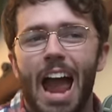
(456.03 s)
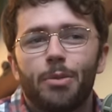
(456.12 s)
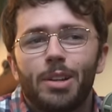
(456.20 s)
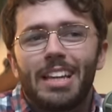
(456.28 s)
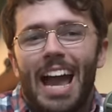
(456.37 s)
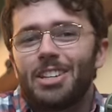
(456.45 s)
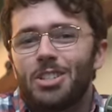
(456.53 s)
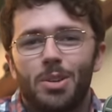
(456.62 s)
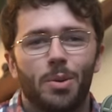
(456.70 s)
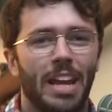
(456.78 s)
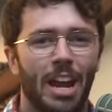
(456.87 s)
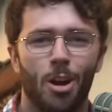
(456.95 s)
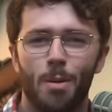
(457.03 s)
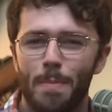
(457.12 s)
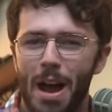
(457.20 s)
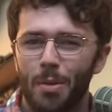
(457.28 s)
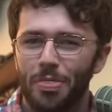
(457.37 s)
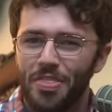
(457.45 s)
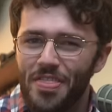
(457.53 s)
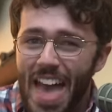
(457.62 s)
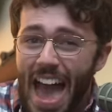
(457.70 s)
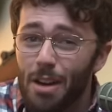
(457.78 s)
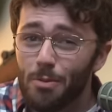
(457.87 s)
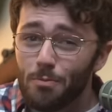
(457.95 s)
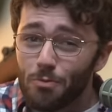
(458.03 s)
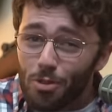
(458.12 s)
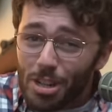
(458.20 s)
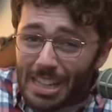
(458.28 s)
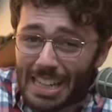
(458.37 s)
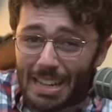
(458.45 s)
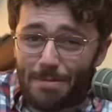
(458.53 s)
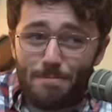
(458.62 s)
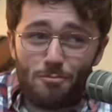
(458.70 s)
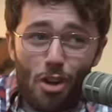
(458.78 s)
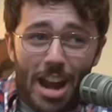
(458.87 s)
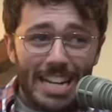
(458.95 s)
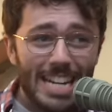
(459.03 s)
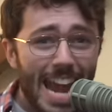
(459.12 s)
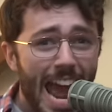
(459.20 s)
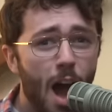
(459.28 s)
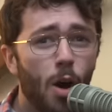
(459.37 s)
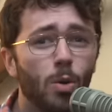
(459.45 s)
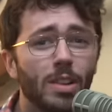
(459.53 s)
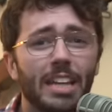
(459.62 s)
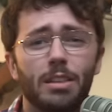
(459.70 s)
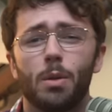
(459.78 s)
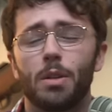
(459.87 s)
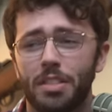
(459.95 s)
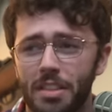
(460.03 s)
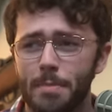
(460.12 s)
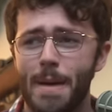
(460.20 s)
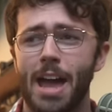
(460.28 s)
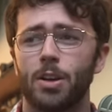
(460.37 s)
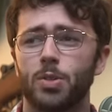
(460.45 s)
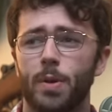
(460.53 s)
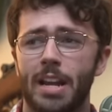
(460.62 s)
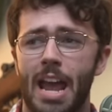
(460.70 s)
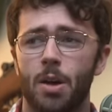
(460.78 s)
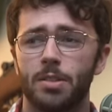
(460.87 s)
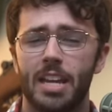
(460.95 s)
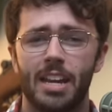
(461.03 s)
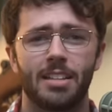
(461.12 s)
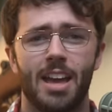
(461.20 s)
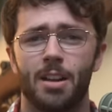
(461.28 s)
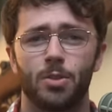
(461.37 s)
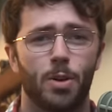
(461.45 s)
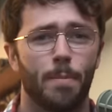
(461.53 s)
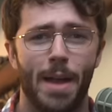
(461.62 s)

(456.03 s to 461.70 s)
really, I just don't care about about that really right now. Like the only thing that matters right now is getting Donald Trump